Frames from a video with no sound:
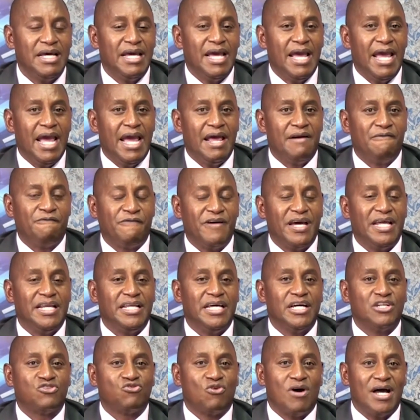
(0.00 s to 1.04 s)
and failure
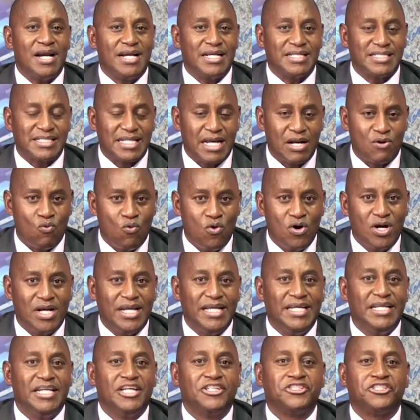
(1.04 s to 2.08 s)
to understand what
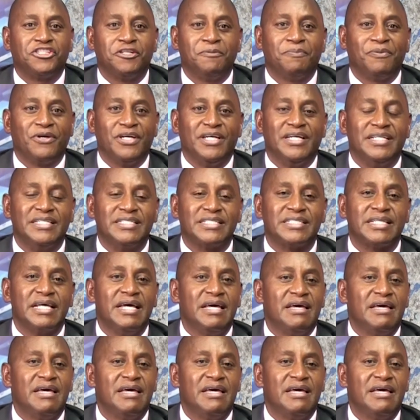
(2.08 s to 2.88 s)
leadership is,